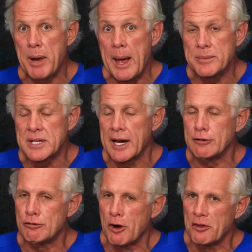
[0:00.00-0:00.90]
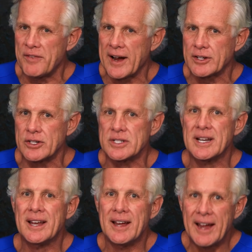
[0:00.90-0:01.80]
peptide, growth factors,
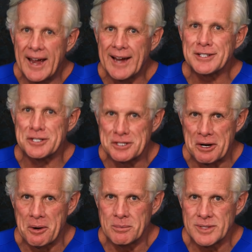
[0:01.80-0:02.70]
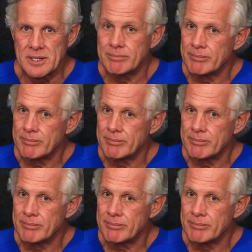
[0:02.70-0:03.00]
exosomes,